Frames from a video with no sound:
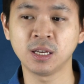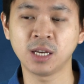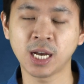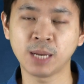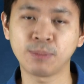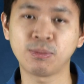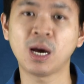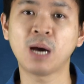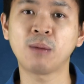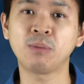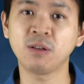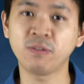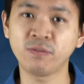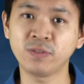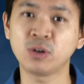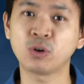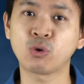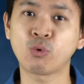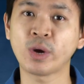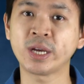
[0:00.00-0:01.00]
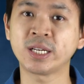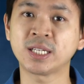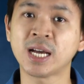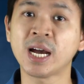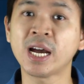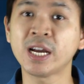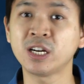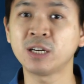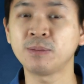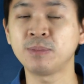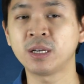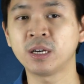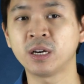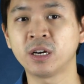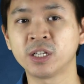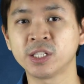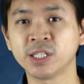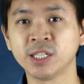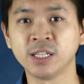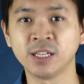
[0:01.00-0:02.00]
I probably feel quite tired
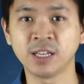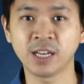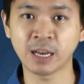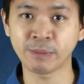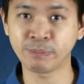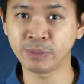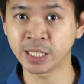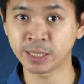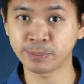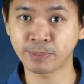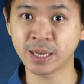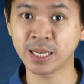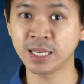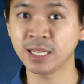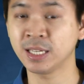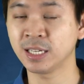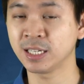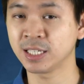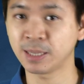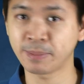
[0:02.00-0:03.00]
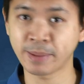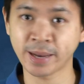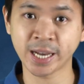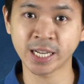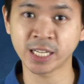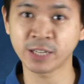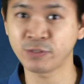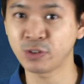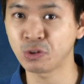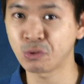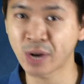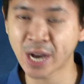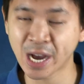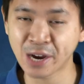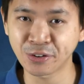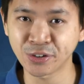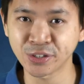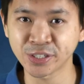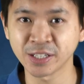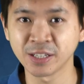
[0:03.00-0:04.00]
because I've been spending the past few
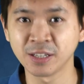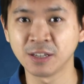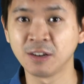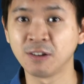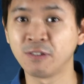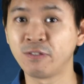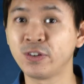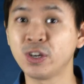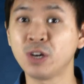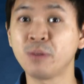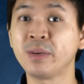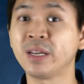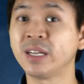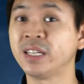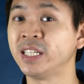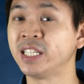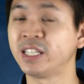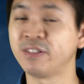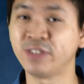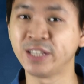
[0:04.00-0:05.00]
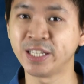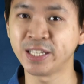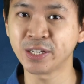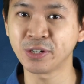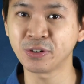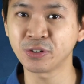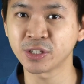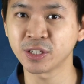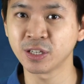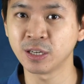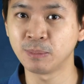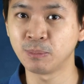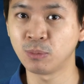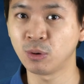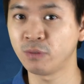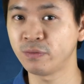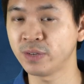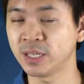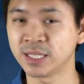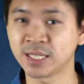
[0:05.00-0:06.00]
hours filming these videos,
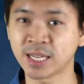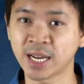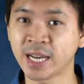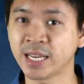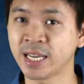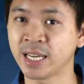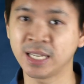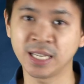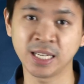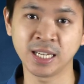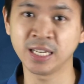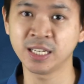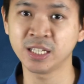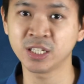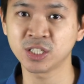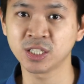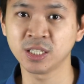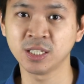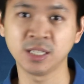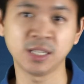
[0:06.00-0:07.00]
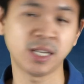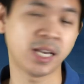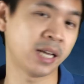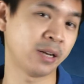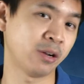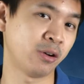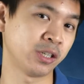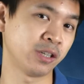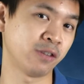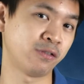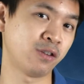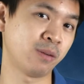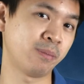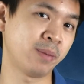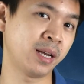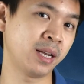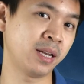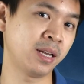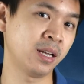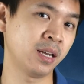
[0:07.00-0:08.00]
both in Thai and English, and also for
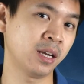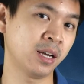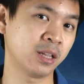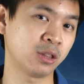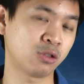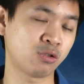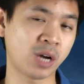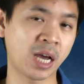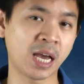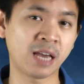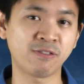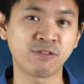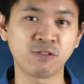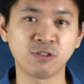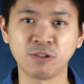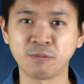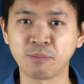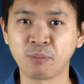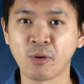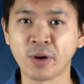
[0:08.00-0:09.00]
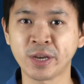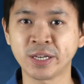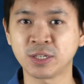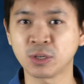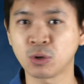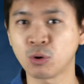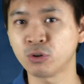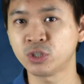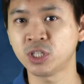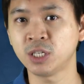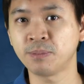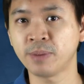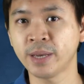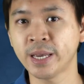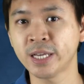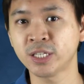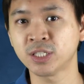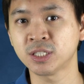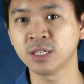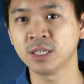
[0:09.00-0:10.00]
my Thrive with Point coaching
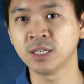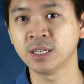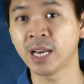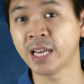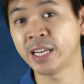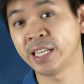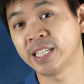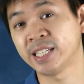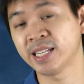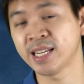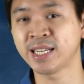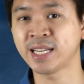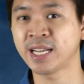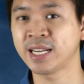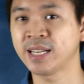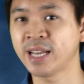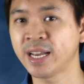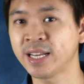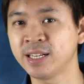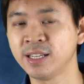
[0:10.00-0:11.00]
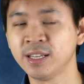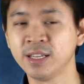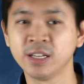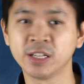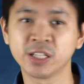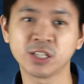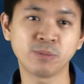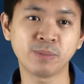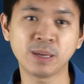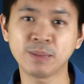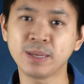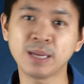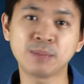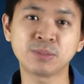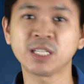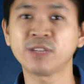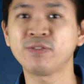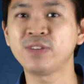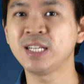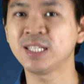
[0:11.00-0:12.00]
page, and it's late at night, so maybe I'm
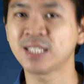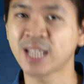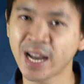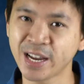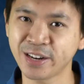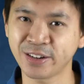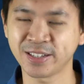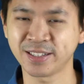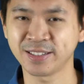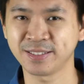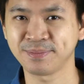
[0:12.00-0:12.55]
just feeling tired.